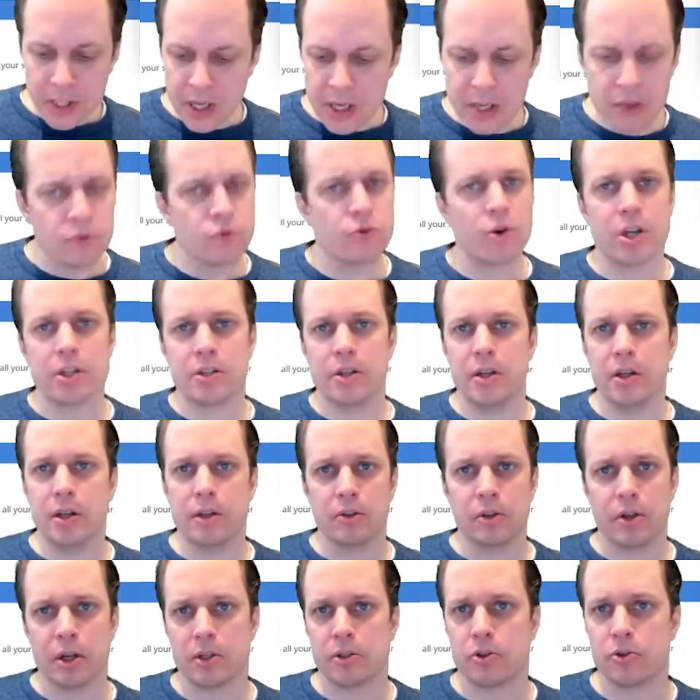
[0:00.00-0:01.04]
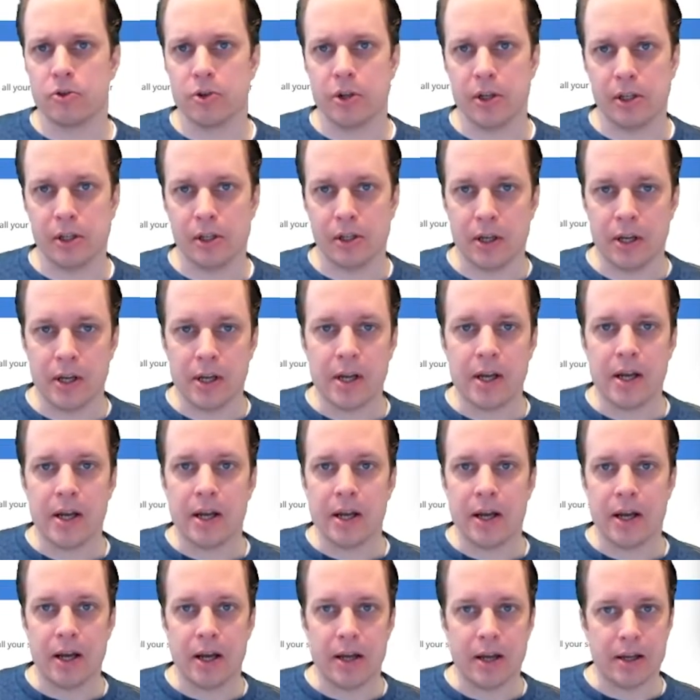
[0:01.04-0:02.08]
industrial
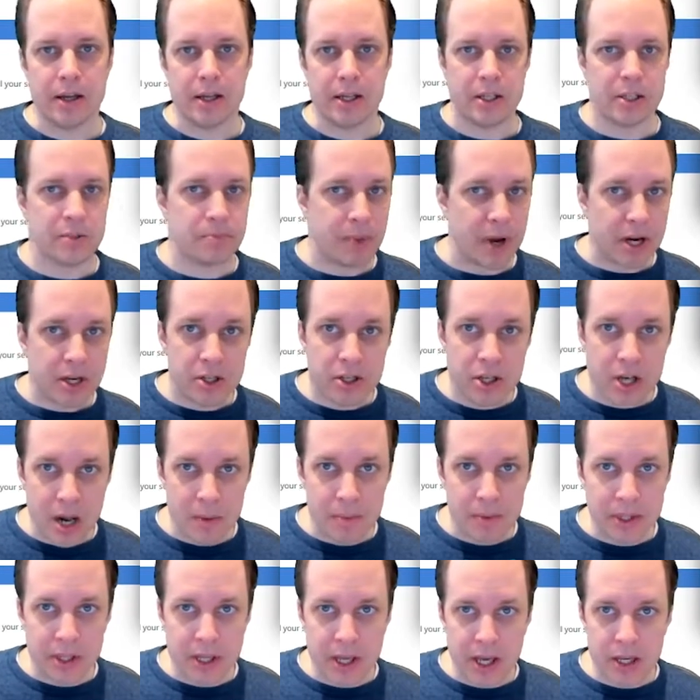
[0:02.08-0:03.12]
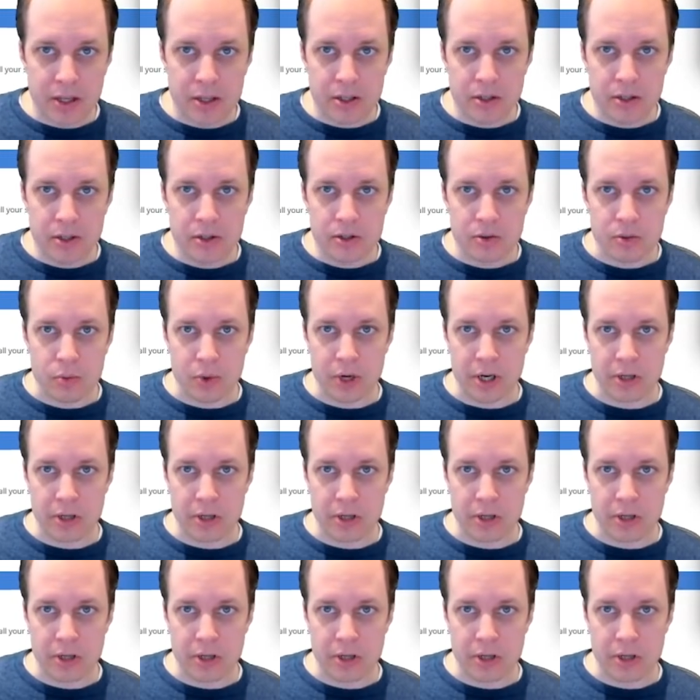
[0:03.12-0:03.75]
inspection applications,